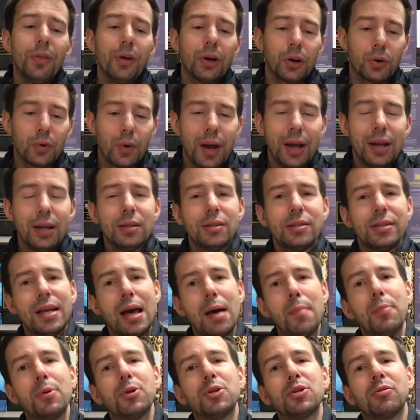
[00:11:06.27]
the greatest
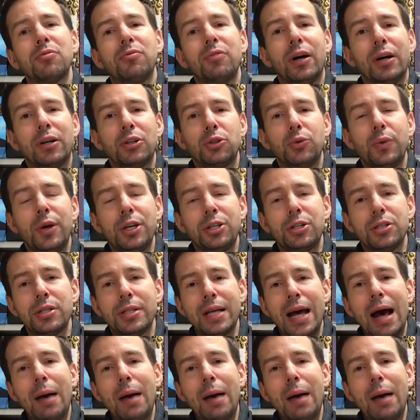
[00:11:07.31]
temperature fluctuations